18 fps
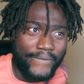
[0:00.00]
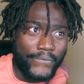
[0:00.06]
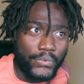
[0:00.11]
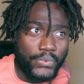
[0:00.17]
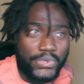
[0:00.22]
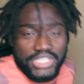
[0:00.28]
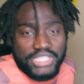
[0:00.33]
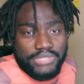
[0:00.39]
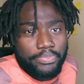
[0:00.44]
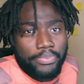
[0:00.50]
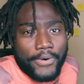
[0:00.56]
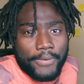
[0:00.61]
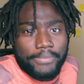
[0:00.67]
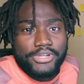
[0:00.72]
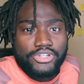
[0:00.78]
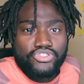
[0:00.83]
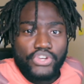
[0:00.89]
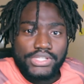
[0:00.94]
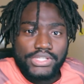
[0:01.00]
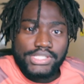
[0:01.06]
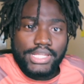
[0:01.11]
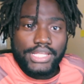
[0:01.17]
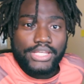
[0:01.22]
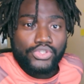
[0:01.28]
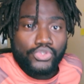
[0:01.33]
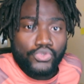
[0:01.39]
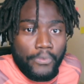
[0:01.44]
which probably
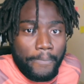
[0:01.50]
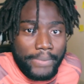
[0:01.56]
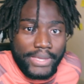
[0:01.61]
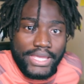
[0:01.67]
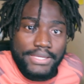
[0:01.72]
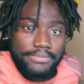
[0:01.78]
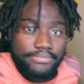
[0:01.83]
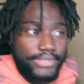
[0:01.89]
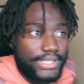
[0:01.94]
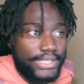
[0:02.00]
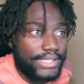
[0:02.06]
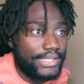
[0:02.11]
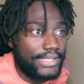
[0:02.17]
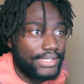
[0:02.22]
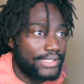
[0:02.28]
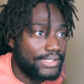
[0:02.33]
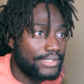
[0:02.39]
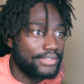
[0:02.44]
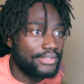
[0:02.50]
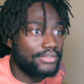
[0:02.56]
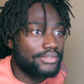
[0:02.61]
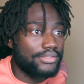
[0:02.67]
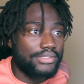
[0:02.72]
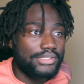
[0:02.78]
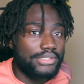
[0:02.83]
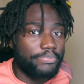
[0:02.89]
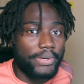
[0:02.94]
translates to baby
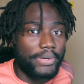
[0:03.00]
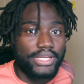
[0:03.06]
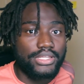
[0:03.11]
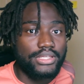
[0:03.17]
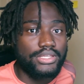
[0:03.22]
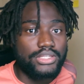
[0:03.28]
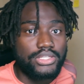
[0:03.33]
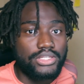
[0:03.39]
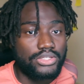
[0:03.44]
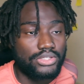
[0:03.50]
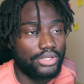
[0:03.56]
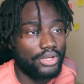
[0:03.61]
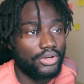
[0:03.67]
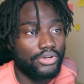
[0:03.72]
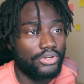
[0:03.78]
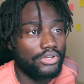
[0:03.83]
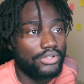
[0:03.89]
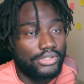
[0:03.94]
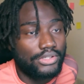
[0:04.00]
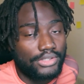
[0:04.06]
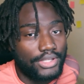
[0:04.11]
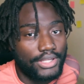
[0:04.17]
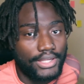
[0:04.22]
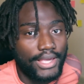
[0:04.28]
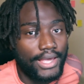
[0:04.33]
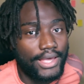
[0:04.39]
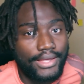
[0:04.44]
in Spanish, or
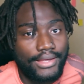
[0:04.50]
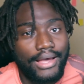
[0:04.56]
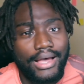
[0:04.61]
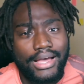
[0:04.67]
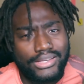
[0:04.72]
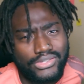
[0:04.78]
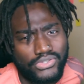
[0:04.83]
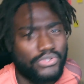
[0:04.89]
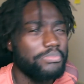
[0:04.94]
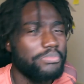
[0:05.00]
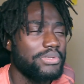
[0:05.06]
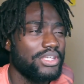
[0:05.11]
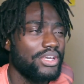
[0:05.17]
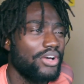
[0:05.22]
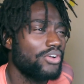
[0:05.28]
yeah, has to be.